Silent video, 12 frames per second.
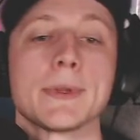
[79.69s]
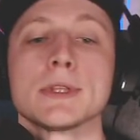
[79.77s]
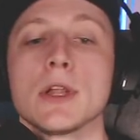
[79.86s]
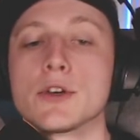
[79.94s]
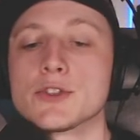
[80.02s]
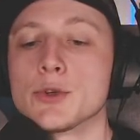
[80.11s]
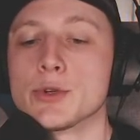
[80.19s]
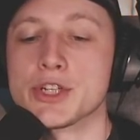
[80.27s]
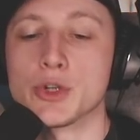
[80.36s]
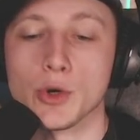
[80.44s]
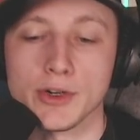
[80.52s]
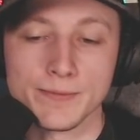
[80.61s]
Long story
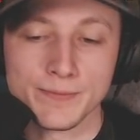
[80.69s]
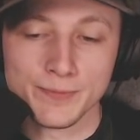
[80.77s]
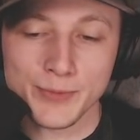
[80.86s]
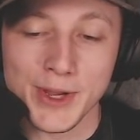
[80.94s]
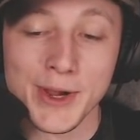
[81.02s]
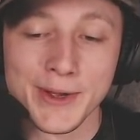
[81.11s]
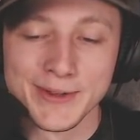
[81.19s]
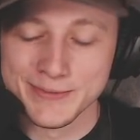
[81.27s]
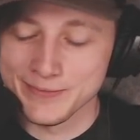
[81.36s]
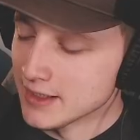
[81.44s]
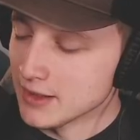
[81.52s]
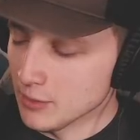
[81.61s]
short,
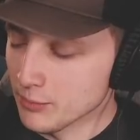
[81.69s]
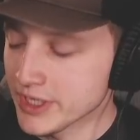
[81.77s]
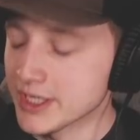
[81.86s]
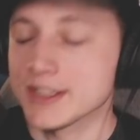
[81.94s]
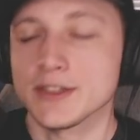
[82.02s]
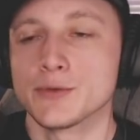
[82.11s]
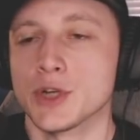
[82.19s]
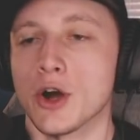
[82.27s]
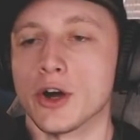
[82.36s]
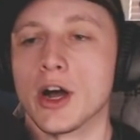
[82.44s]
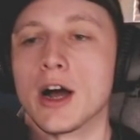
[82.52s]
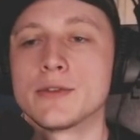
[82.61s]
because of
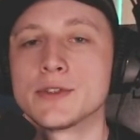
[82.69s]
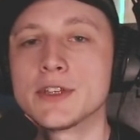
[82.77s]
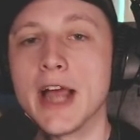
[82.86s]
Tarkov's